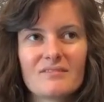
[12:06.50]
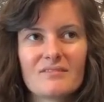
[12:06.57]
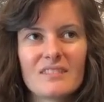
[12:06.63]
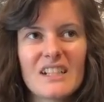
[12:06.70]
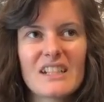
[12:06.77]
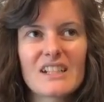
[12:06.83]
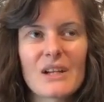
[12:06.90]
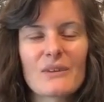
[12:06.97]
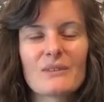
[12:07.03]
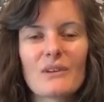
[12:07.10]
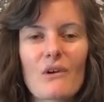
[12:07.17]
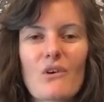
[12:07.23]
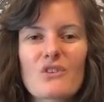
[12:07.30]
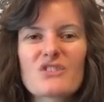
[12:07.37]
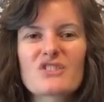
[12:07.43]
I don't know,
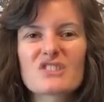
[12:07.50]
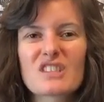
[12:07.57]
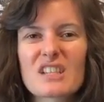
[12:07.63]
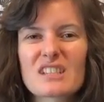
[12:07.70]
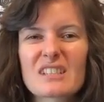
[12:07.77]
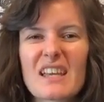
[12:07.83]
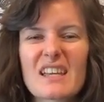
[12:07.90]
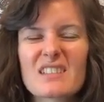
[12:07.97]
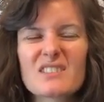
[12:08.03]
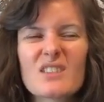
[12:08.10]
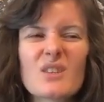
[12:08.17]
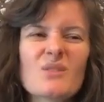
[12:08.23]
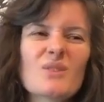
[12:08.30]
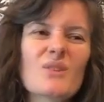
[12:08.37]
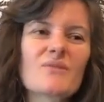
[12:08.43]
lost, I guess.
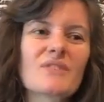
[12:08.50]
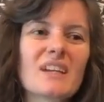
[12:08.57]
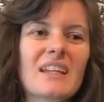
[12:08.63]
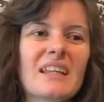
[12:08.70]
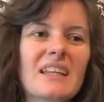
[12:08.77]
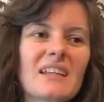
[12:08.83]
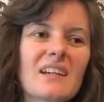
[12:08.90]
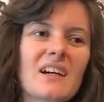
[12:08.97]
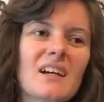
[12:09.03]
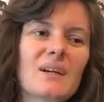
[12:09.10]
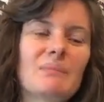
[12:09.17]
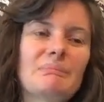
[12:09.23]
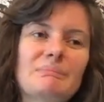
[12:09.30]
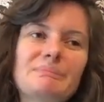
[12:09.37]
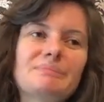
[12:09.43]
No, not really.
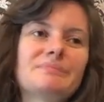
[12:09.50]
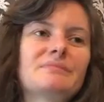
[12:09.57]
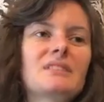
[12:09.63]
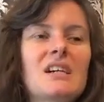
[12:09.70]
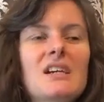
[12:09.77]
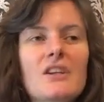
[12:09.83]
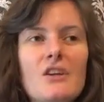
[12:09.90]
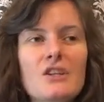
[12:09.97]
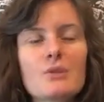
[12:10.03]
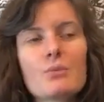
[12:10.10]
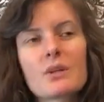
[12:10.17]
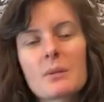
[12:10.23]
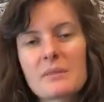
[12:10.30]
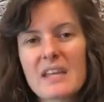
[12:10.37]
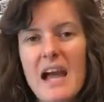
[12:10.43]
I don't know, you
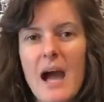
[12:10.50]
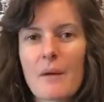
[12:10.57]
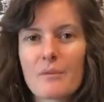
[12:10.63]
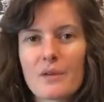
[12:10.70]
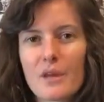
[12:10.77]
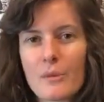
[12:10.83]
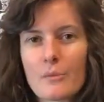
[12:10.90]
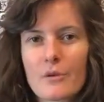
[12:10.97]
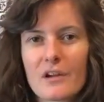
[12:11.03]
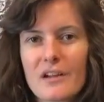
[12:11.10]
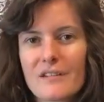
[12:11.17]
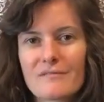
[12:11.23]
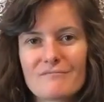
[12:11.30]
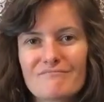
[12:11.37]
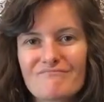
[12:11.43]
want to be happy,
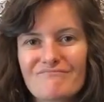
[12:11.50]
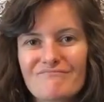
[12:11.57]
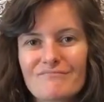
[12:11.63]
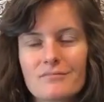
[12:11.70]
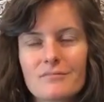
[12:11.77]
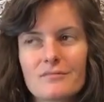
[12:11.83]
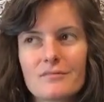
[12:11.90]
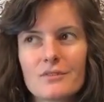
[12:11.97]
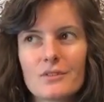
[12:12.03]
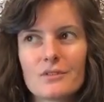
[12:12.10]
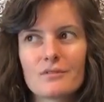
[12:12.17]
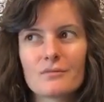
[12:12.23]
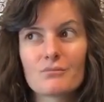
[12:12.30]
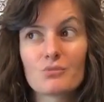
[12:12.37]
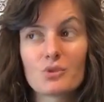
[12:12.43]
but
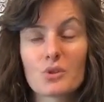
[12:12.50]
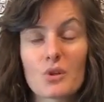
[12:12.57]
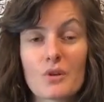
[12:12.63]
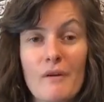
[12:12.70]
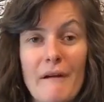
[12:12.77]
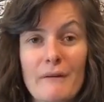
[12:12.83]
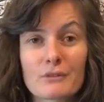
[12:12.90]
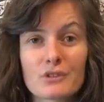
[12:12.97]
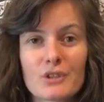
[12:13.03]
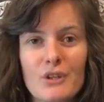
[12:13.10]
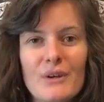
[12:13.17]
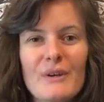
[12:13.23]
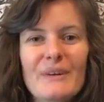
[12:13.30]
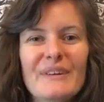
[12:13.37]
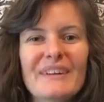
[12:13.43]
you don't know how to.
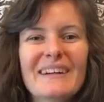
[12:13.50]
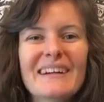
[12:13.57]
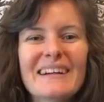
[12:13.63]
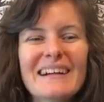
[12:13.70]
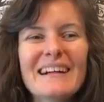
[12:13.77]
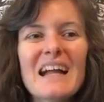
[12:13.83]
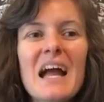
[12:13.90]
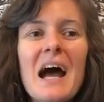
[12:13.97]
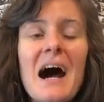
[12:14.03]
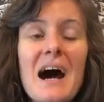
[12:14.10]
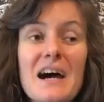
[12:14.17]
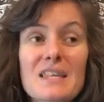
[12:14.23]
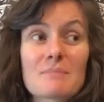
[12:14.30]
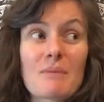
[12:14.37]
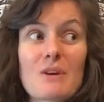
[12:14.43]

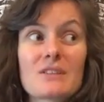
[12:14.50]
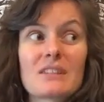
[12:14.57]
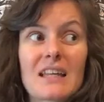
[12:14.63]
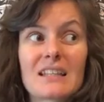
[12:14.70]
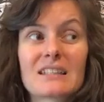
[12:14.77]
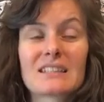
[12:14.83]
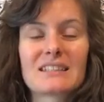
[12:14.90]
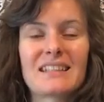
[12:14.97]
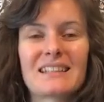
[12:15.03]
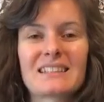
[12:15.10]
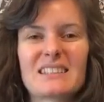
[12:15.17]
I suppose that's the